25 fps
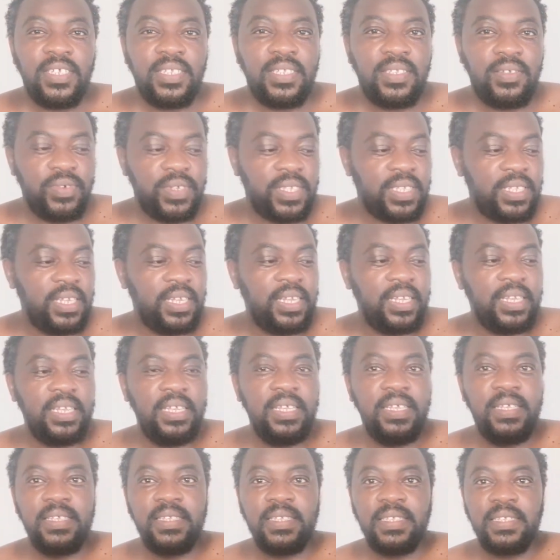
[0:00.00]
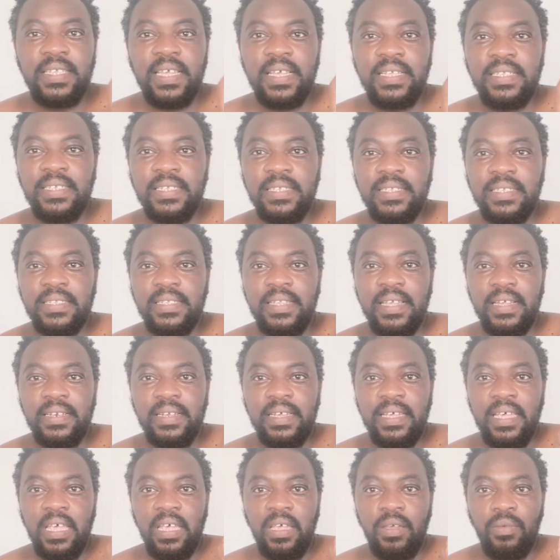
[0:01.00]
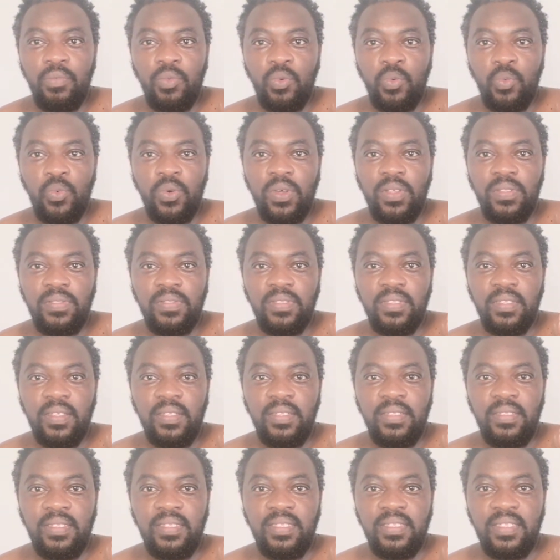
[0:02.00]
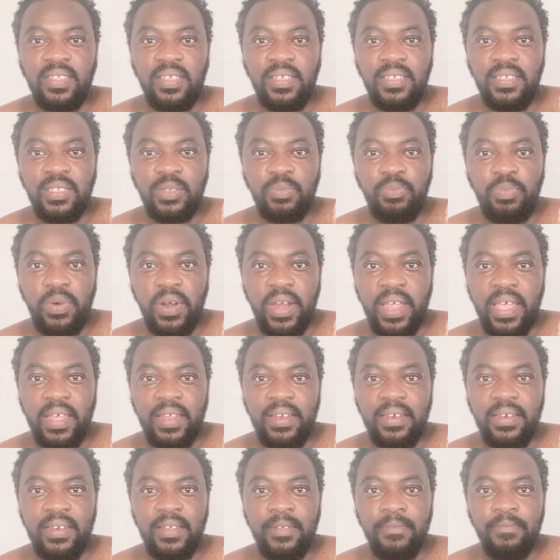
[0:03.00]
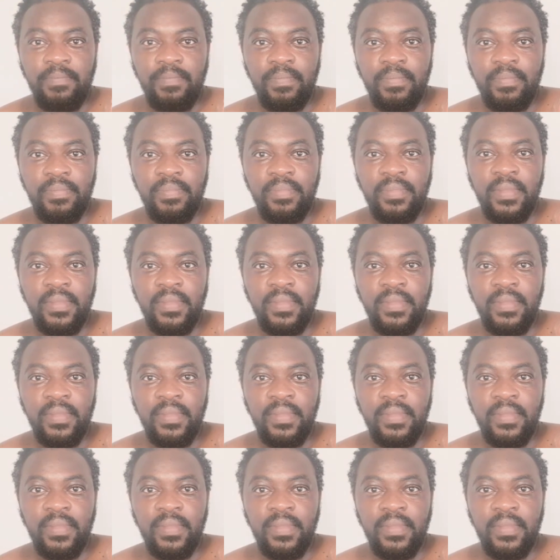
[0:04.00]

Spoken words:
Just recently, Status then came with this brand.